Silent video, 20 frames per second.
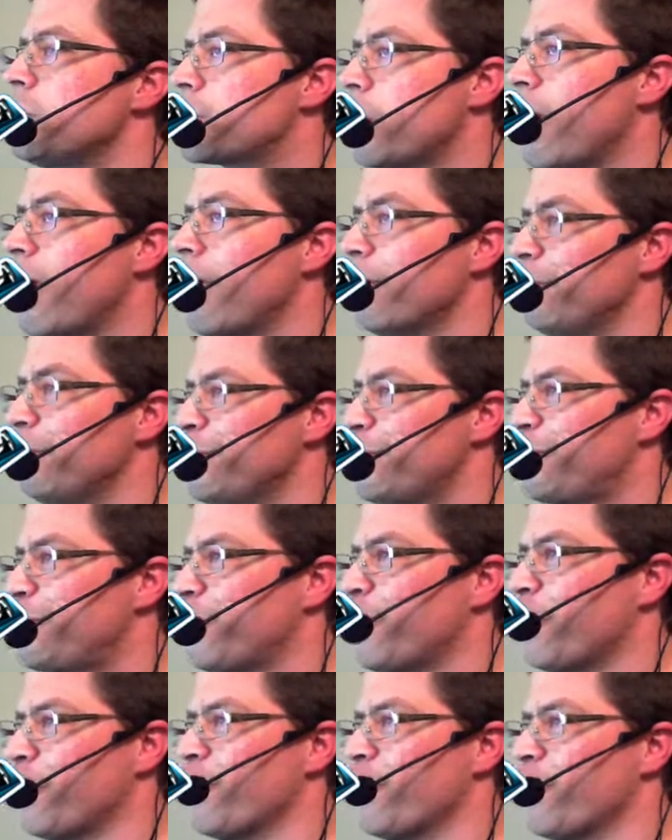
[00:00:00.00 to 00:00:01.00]
drivers
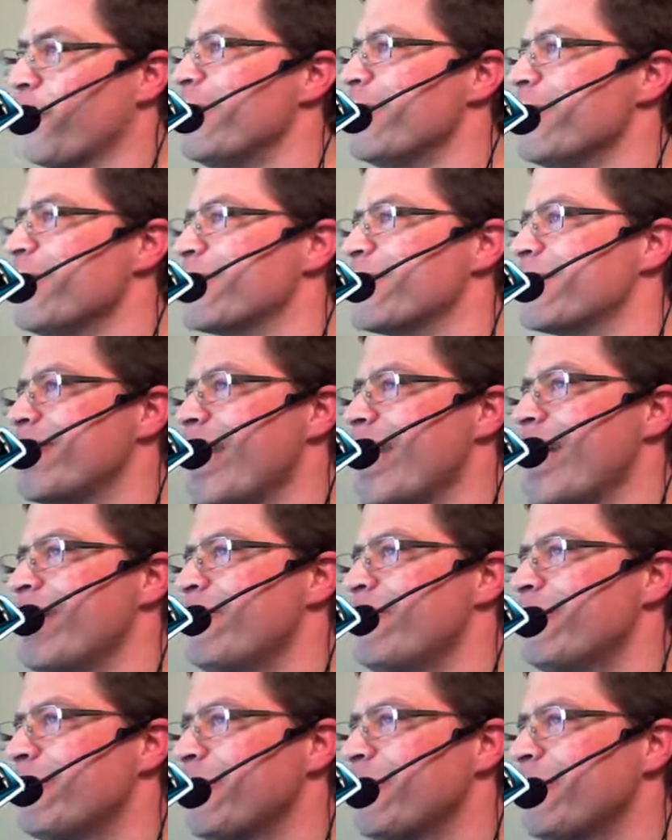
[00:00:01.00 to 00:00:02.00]
for Windows
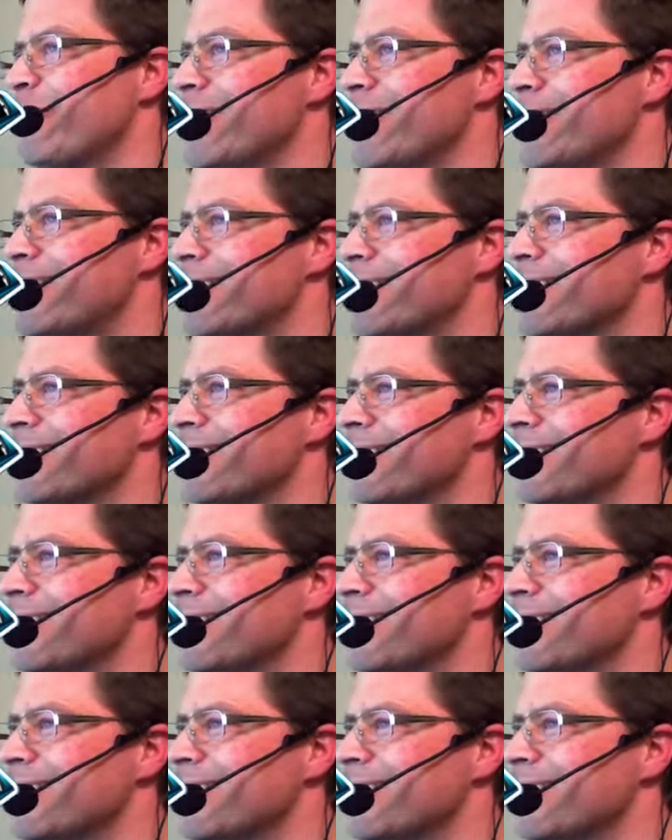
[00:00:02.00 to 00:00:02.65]
10 for it?